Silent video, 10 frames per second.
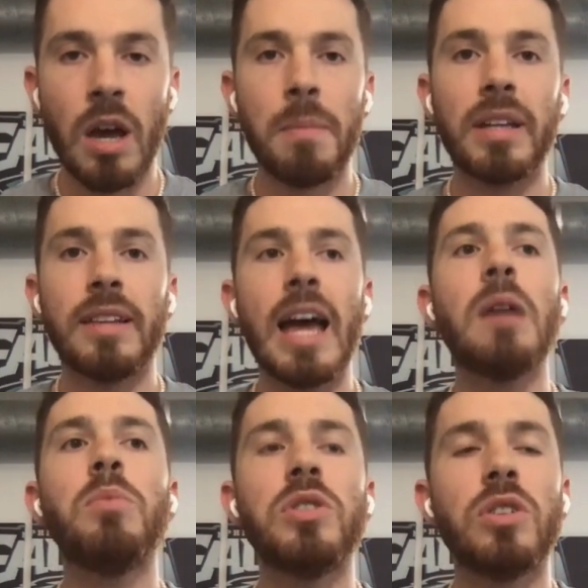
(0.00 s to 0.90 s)

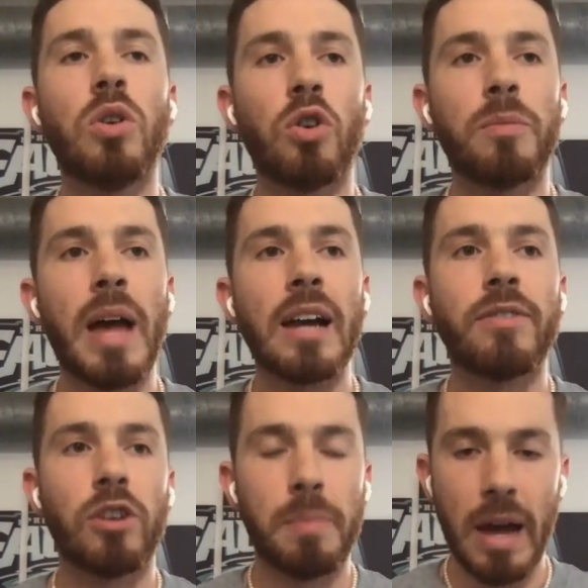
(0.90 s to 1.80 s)
McNabb was the quarterback
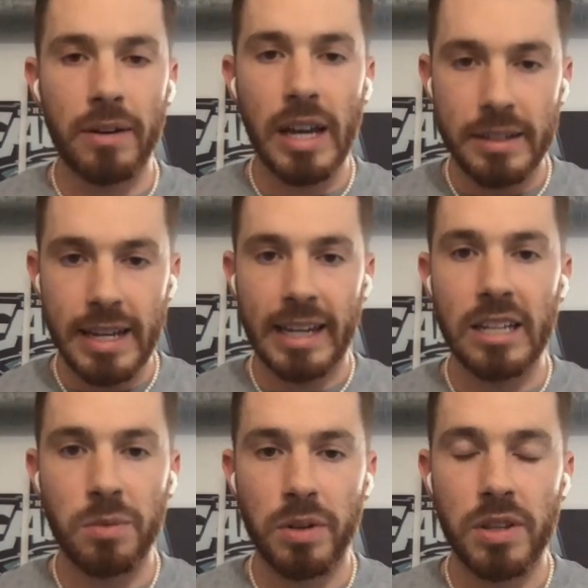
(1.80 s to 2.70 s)
for about a
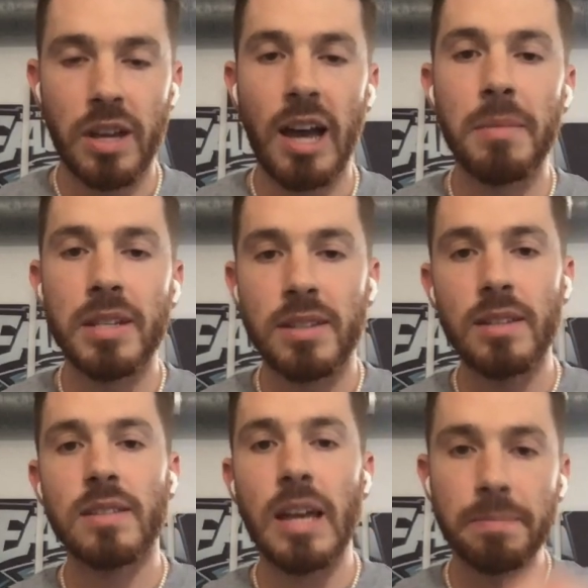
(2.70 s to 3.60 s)
decade's worth of time, and
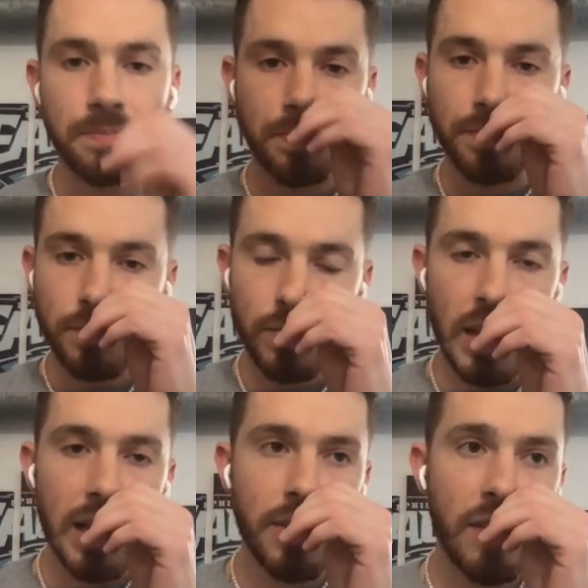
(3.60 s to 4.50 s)
since then,
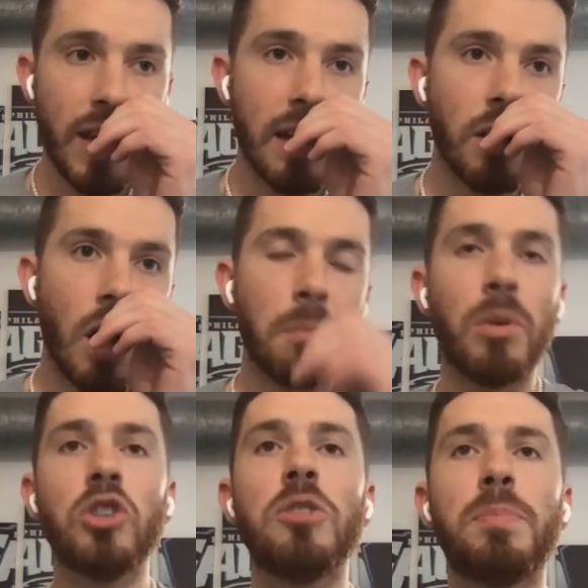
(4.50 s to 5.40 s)
they've had
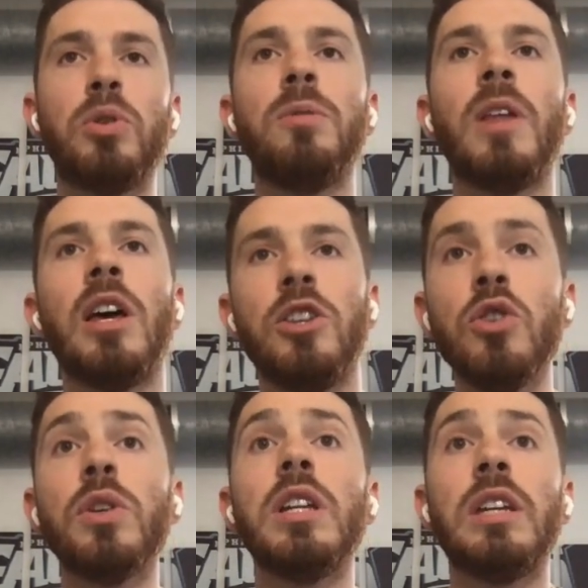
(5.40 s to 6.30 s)
multiple,
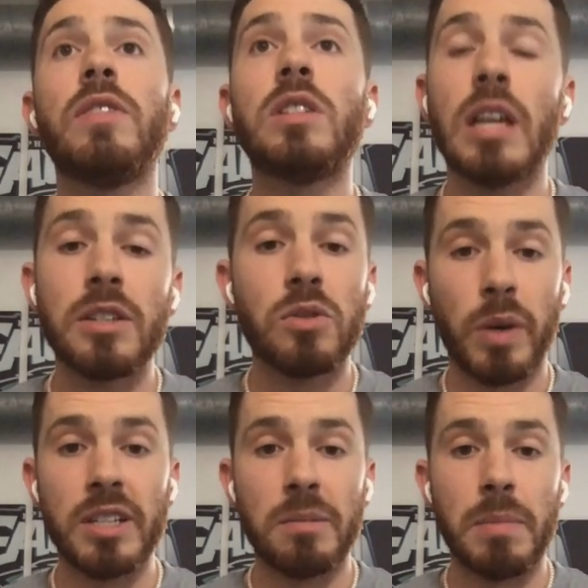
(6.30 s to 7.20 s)
you could even say,
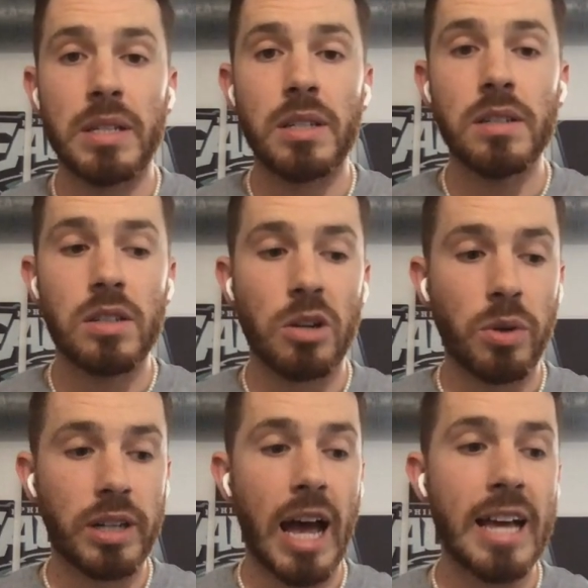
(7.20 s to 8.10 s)
swings and misses. There
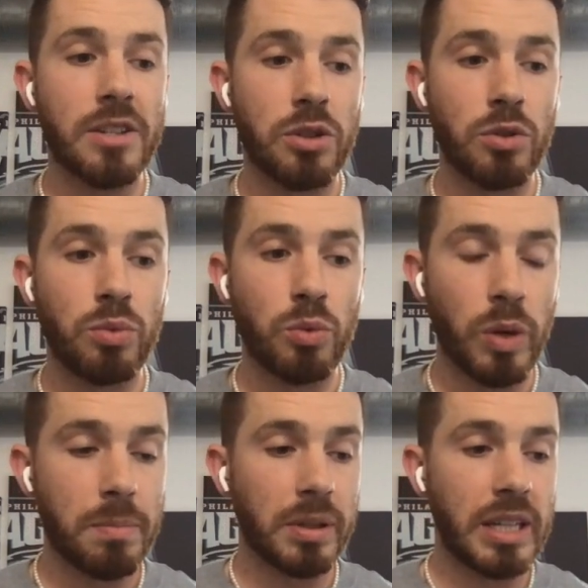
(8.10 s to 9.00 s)
were guys who
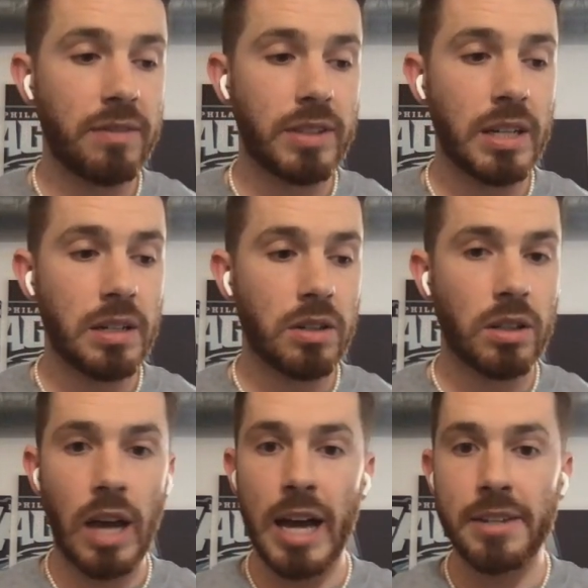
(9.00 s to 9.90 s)
we believed in and
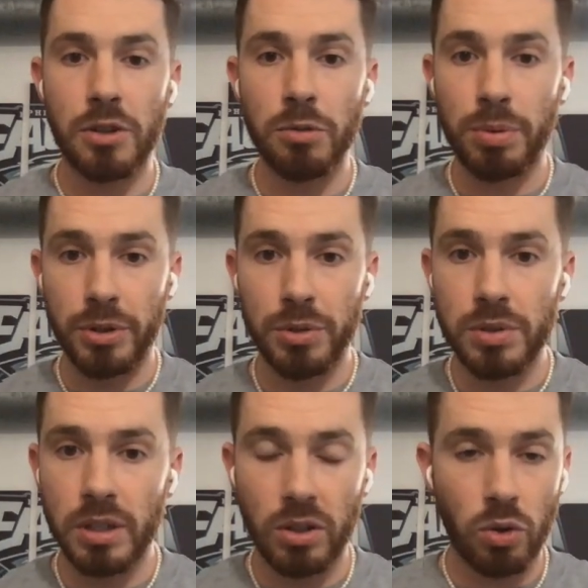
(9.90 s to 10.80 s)
guys who
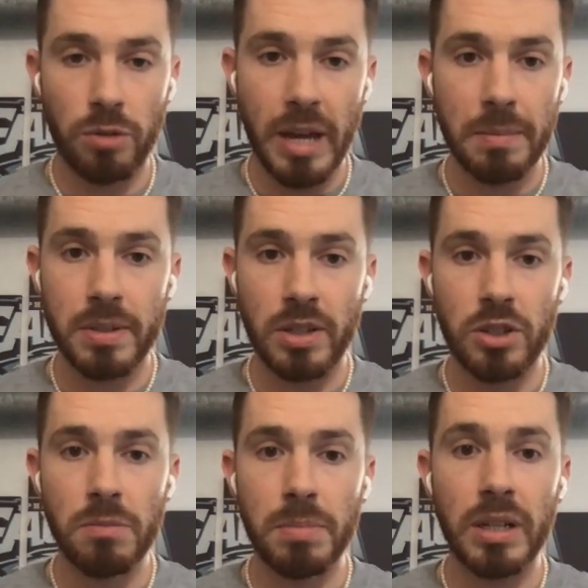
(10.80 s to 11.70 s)
produced at the quarterback
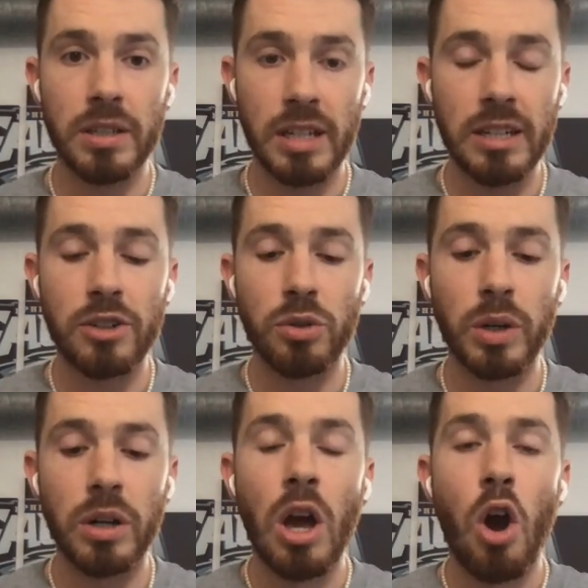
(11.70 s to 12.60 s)
position, but didn't do
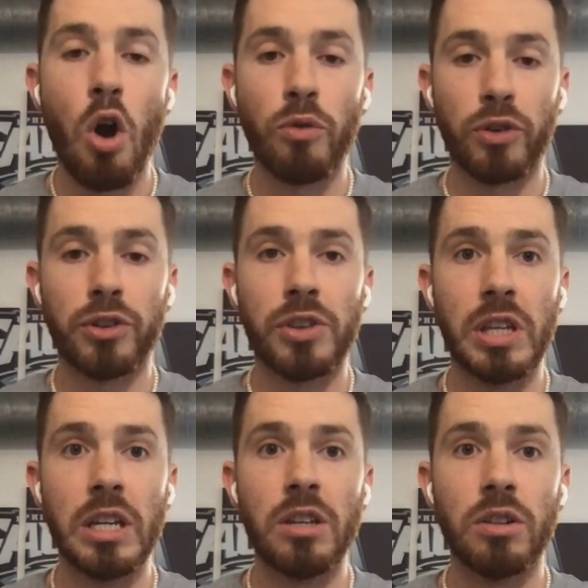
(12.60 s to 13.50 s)
it over
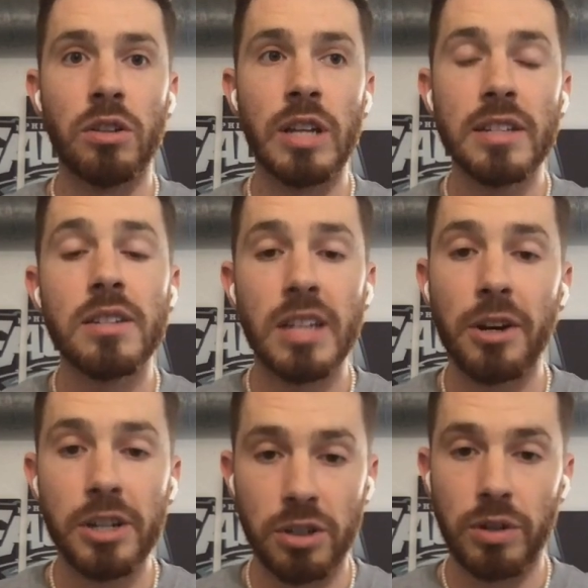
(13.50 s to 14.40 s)
the
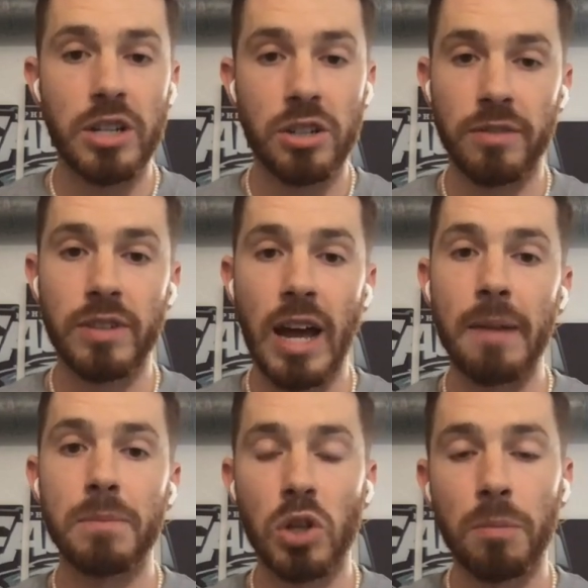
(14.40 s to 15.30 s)
necessary duration of
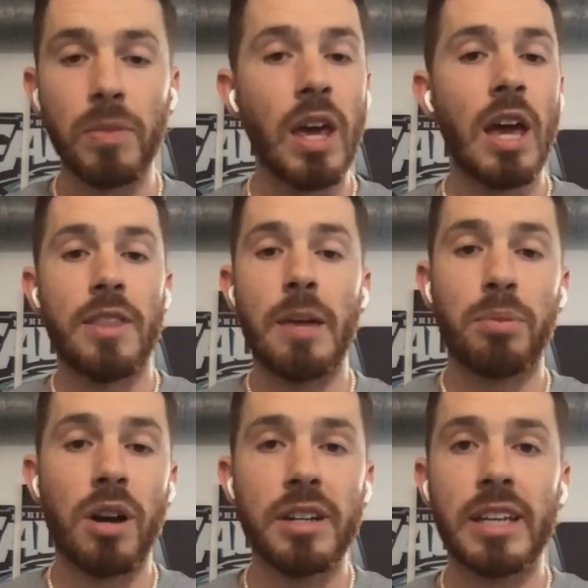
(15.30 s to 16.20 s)
time. So they
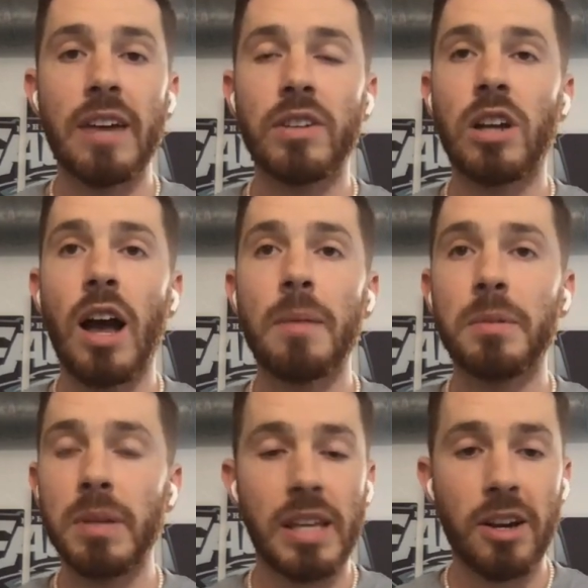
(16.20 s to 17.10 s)
brought in Kevin Kolb to
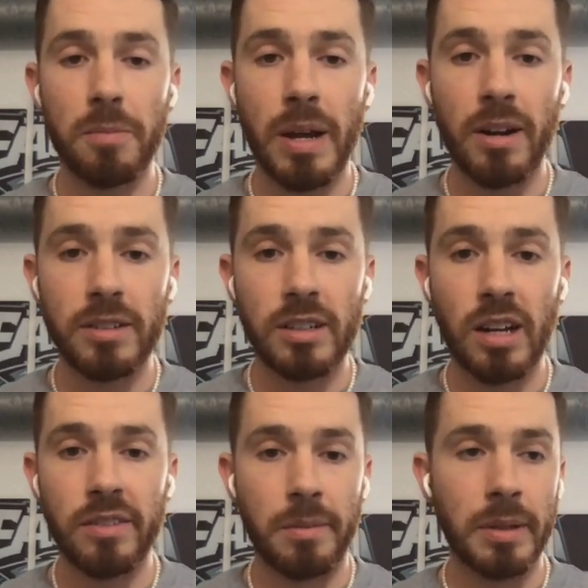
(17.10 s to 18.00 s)
be the heir apparent to
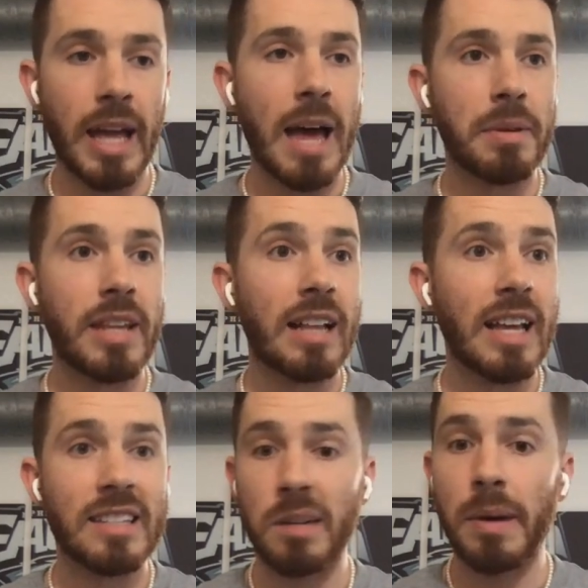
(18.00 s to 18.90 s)
Donovan McNabb, and that
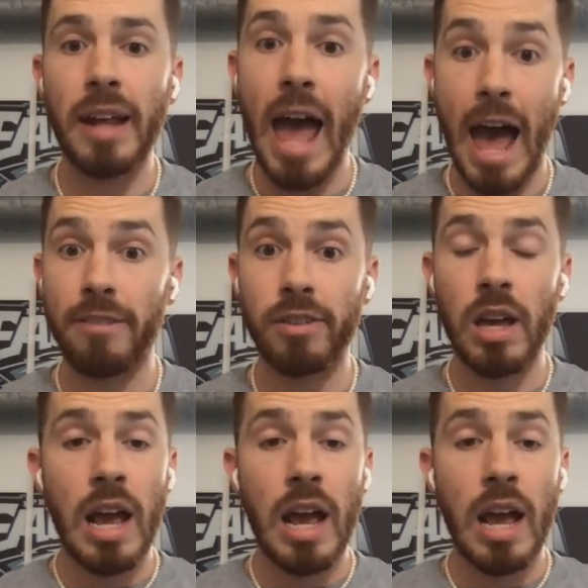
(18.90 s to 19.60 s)
lasted about a half.